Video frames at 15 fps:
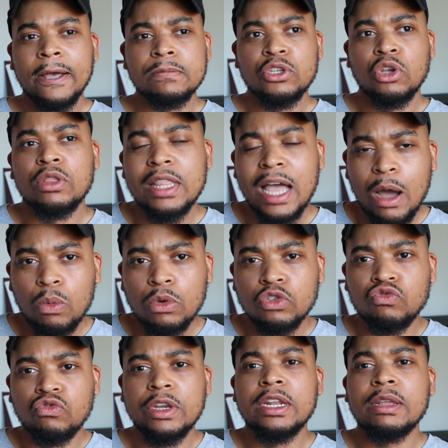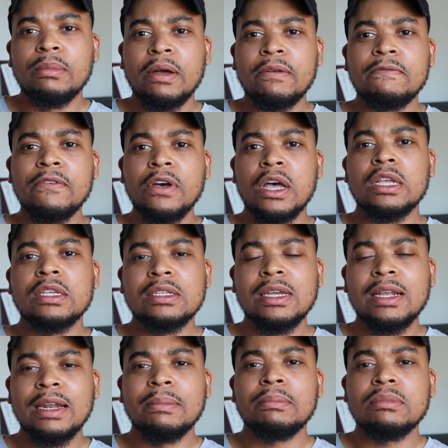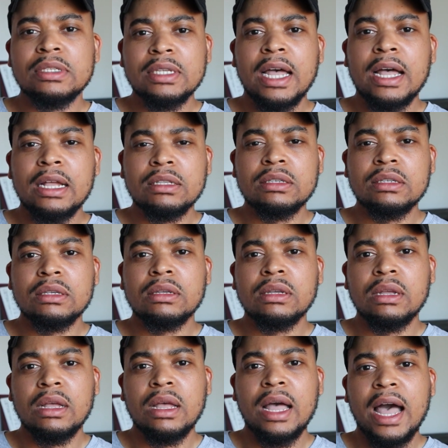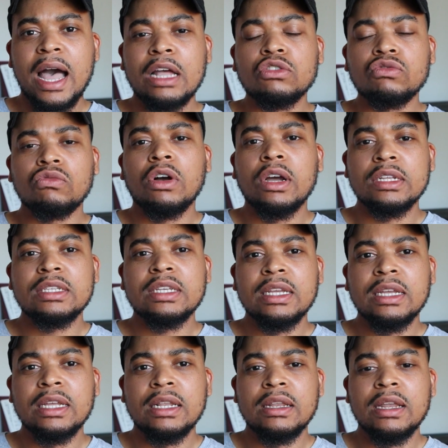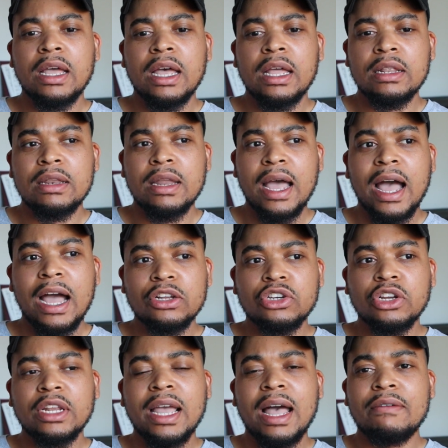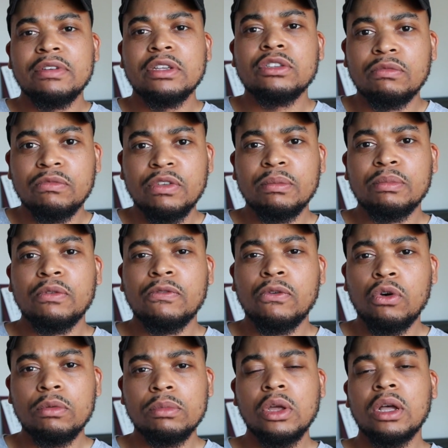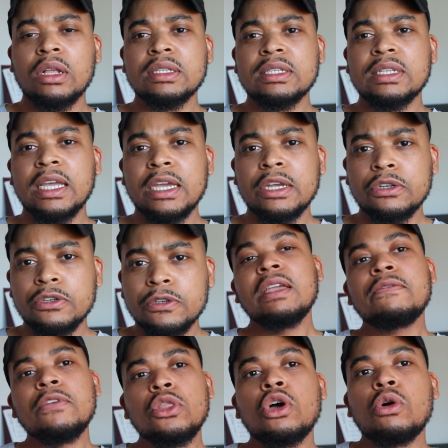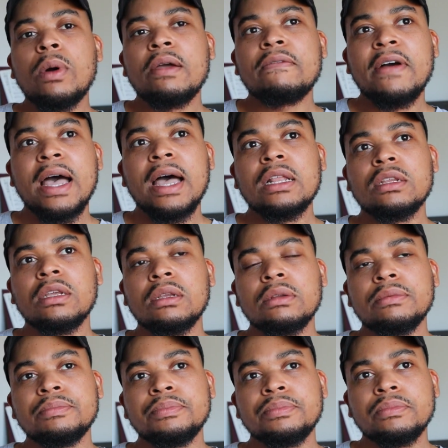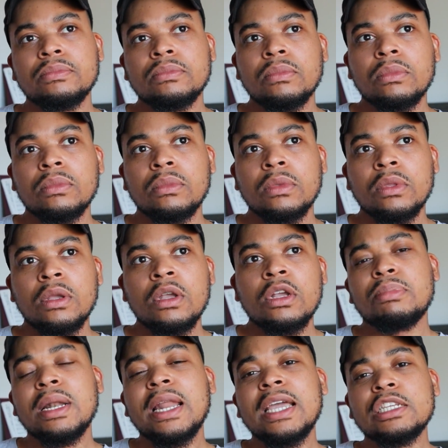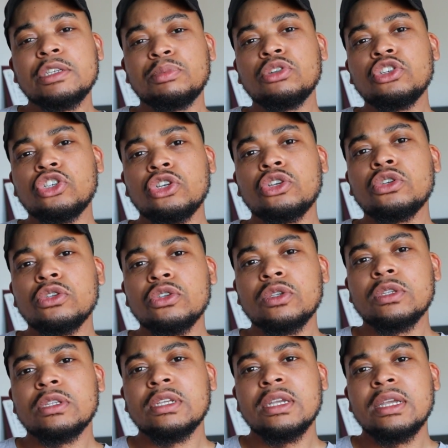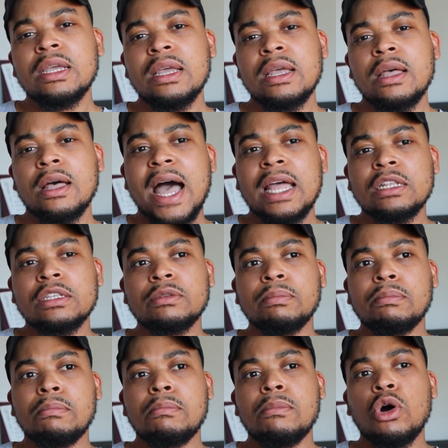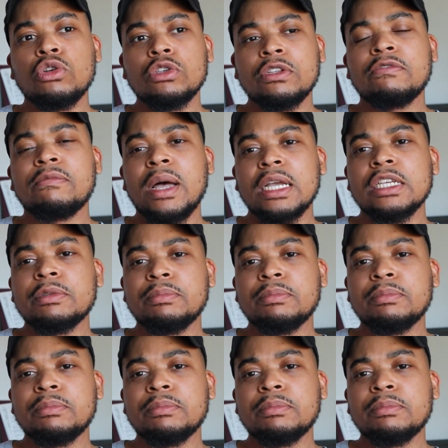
so that was really my first glimpse at at writing and, and actually having something performed on stage. Even though I've had plays produced and most of my